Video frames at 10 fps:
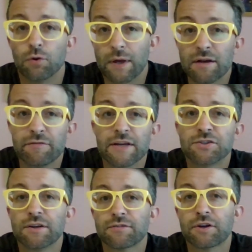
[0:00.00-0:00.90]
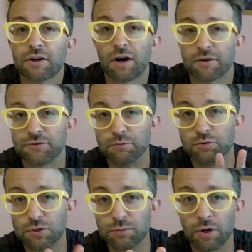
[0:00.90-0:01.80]
innovation is going to cost you
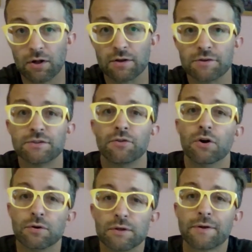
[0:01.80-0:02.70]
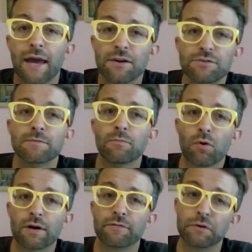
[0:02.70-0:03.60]
$2, though you can do
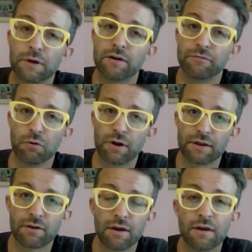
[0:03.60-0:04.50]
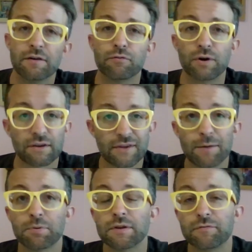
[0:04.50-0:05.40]
more if you can afford it. For
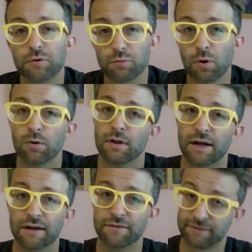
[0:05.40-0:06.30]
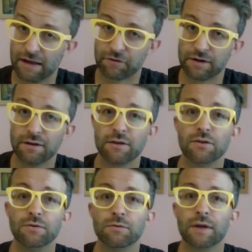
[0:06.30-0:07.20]
example, if you roll a 7,
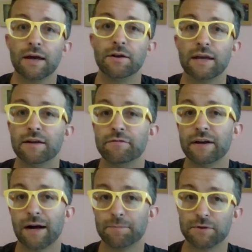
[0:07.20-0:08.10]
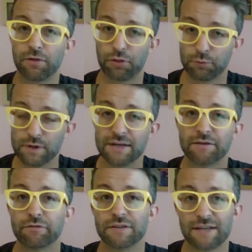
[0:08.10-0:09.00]
you can innovate up to 3
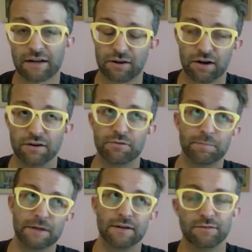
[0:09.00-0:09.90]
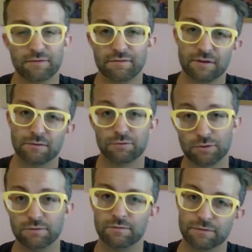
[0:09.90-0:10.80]
different tech cards because,
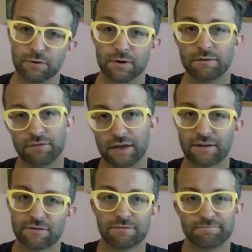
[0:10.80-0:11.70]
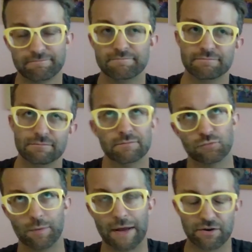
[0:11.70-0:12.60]
2, 4, 6,
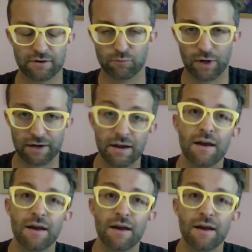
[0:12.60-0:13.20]
remainder of 1.